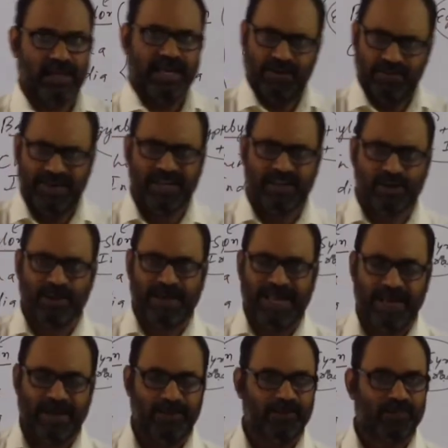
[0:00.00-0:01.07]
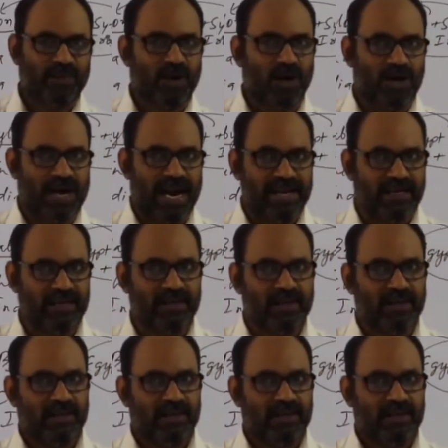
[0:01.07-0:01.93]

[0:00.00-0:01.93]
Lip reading: And even today. Alright?